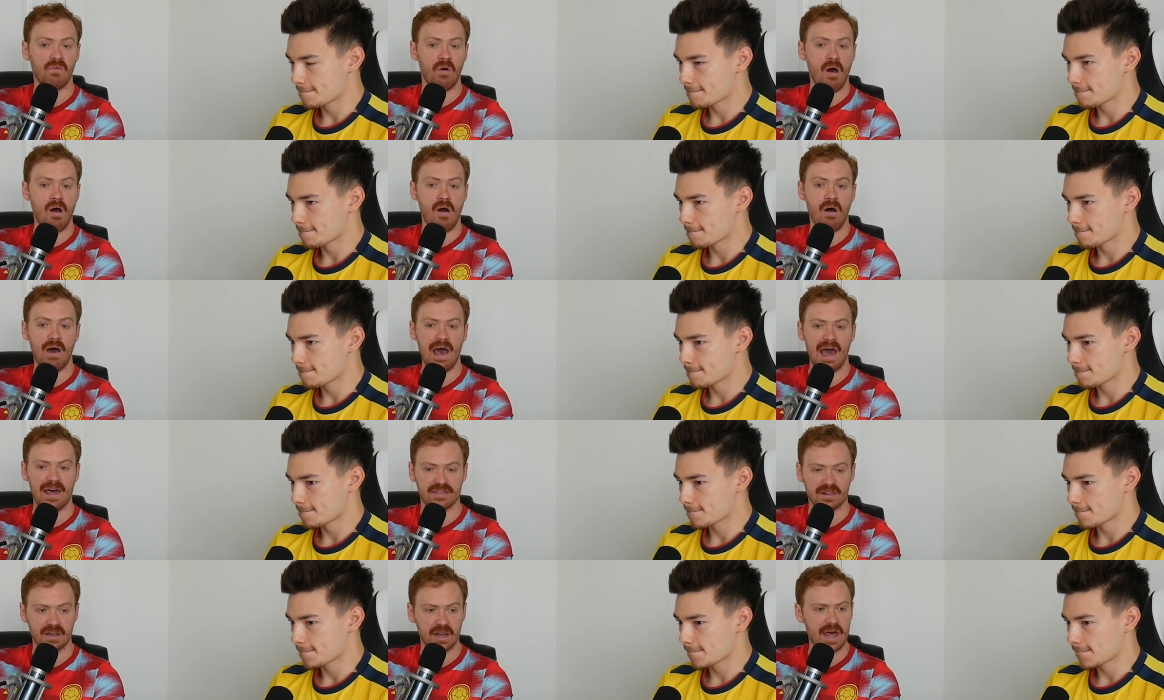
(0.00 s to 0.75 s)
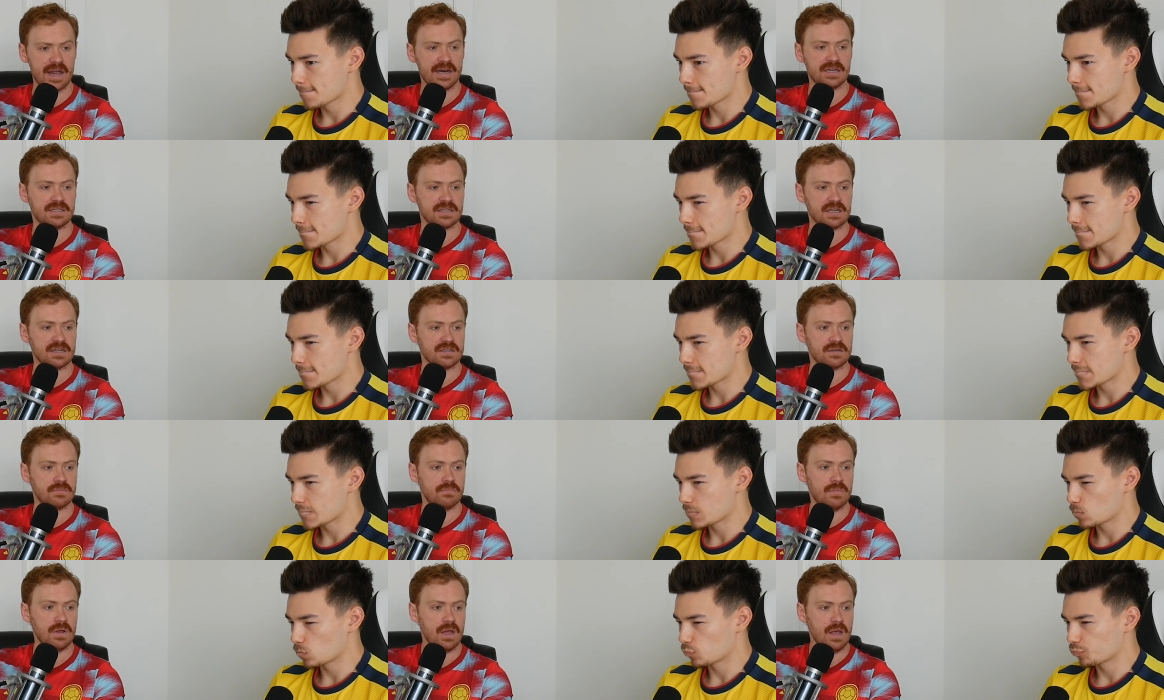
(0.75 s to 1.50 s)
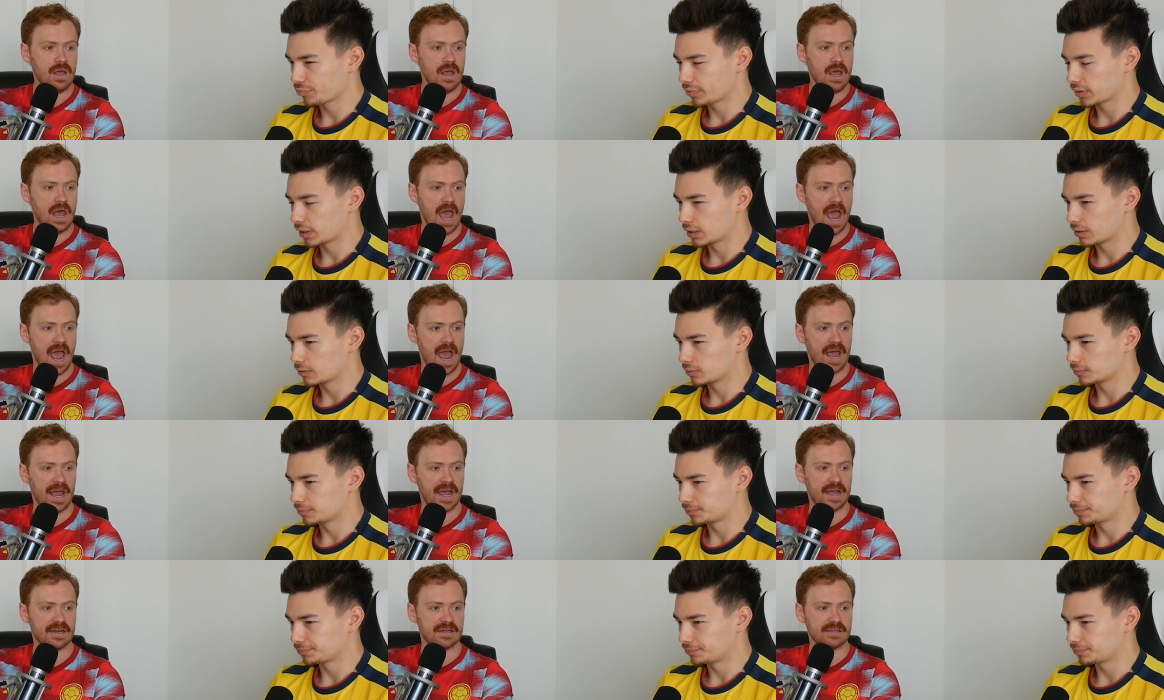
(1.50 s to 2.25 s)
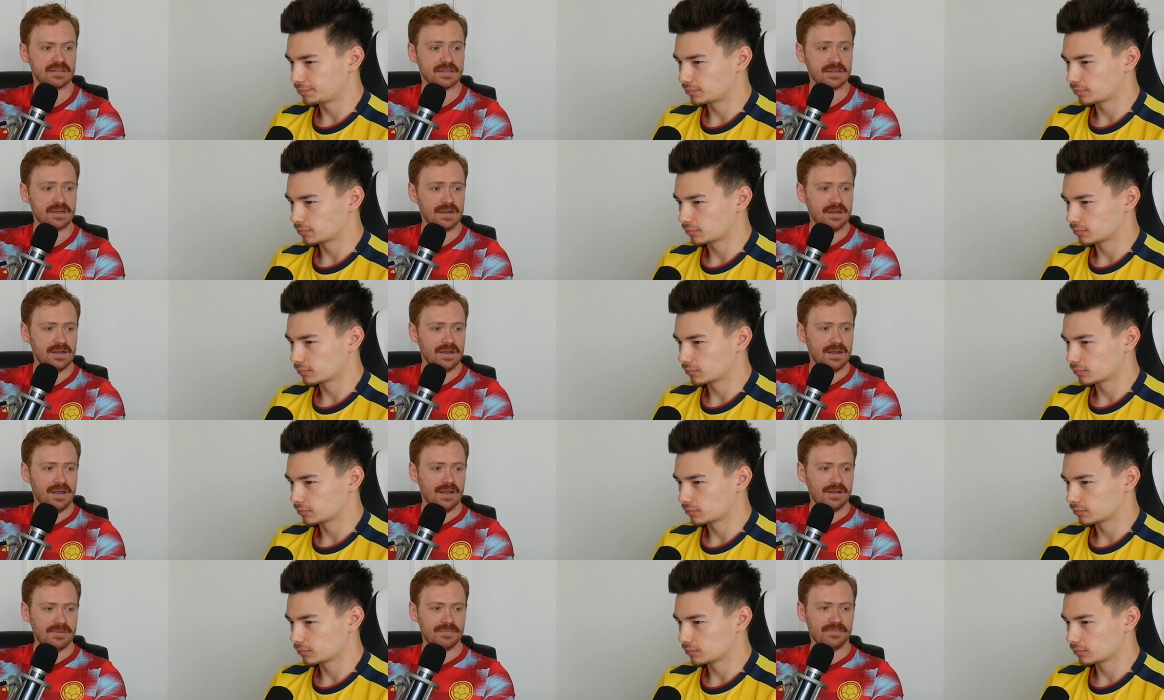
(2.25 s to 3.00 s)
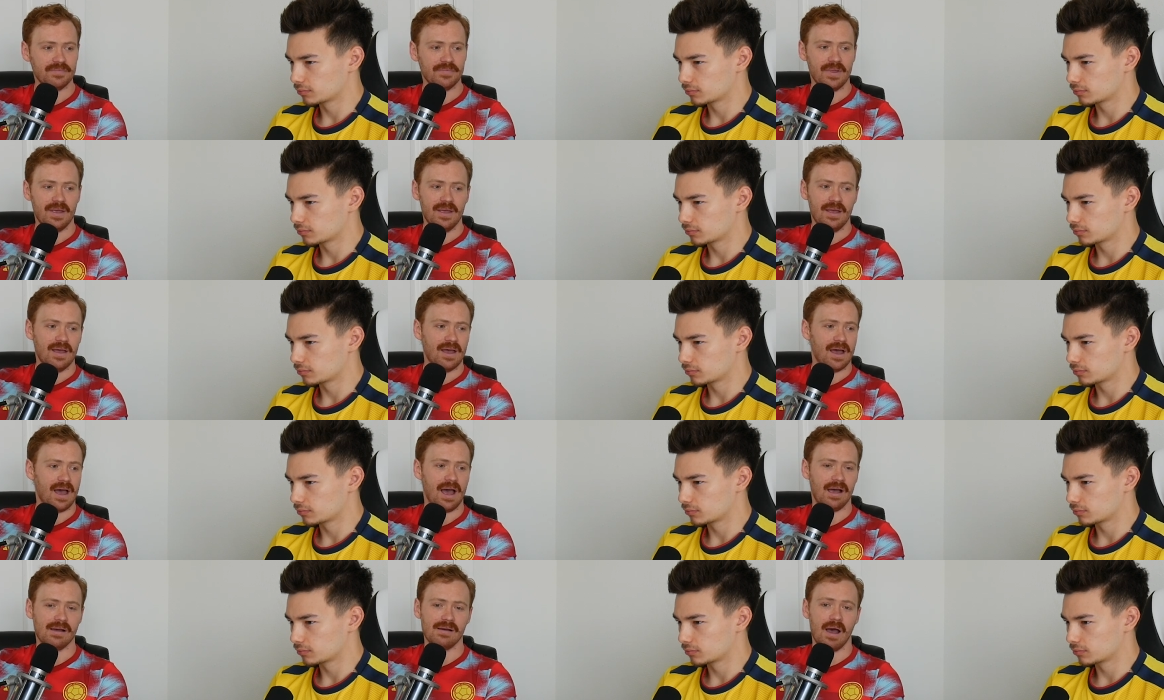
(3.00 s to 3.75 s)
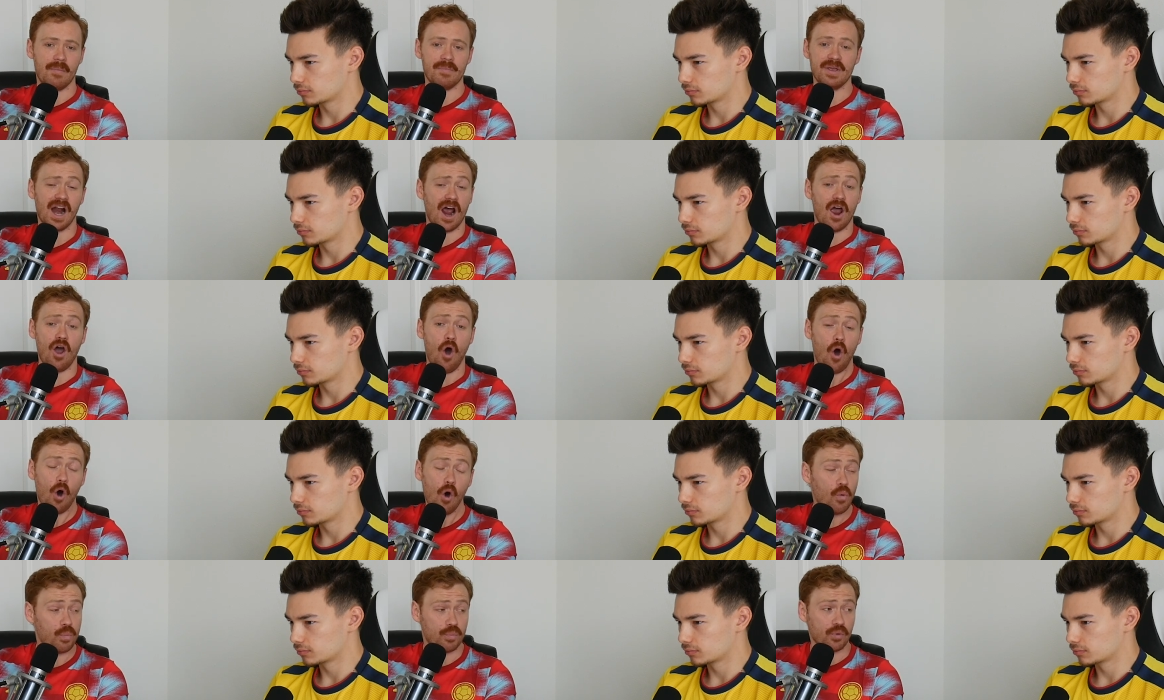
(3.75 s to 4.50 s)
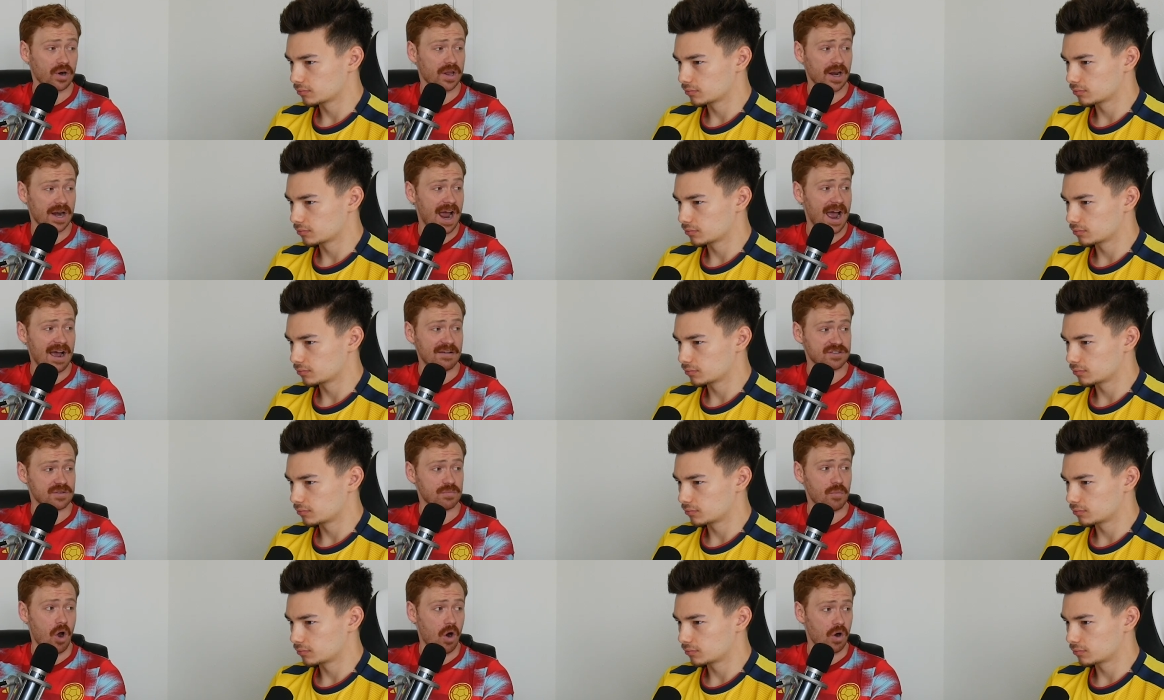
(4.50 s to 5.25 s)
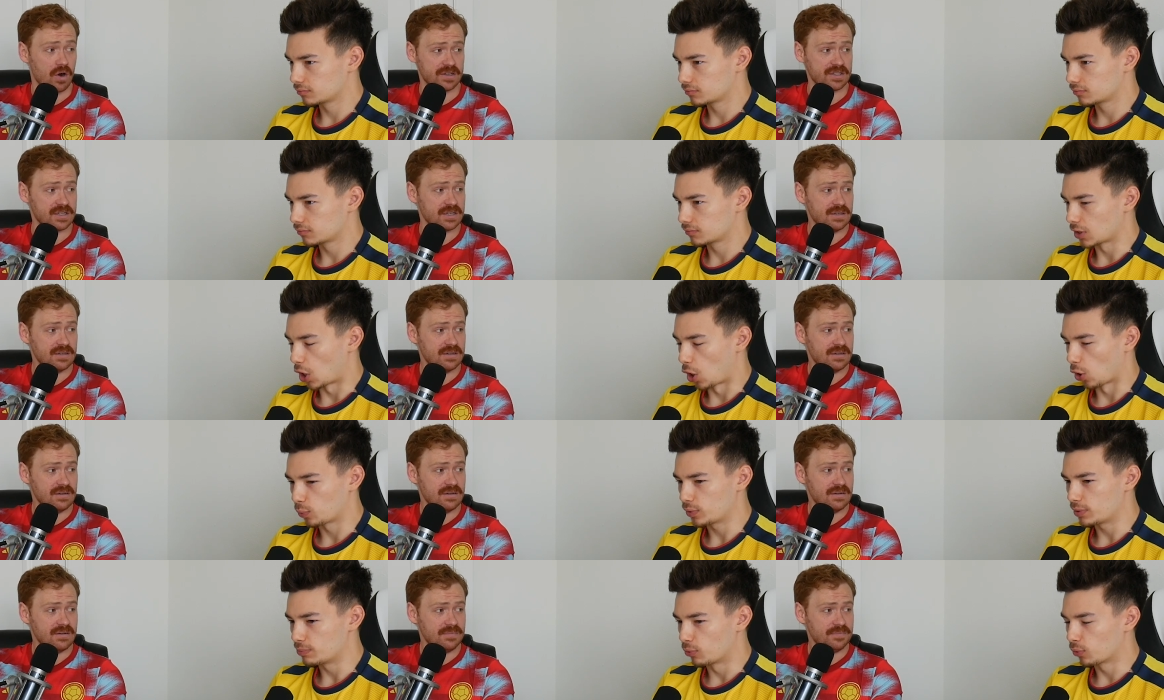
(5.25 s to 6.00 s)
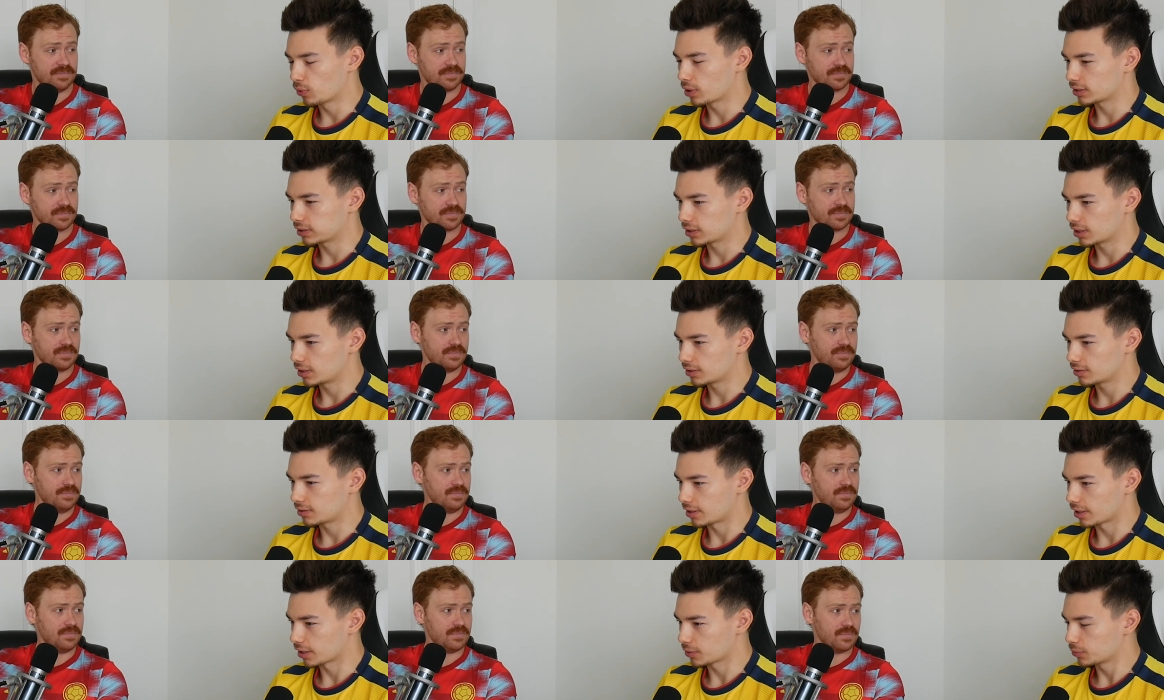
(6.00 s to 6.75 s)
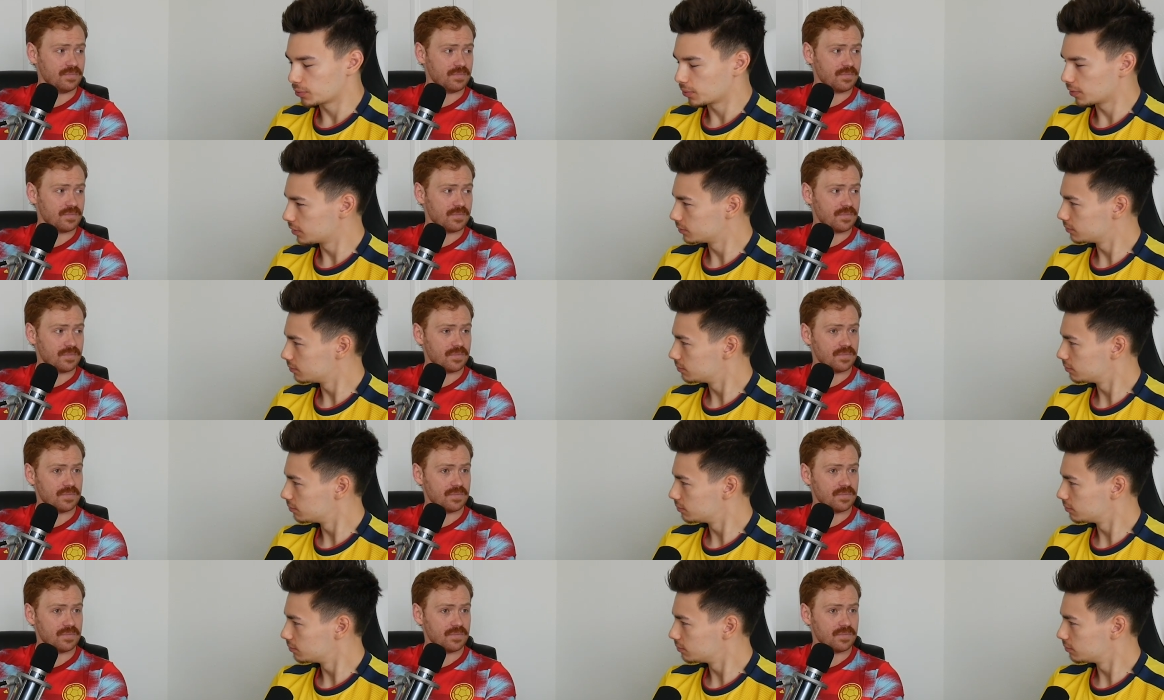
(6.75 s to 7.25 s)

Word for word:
Speaker 1: raw athleticism, and I mean, I hope we're going to have some heart.
Speaker 2: Are we more athletic than Ecuador?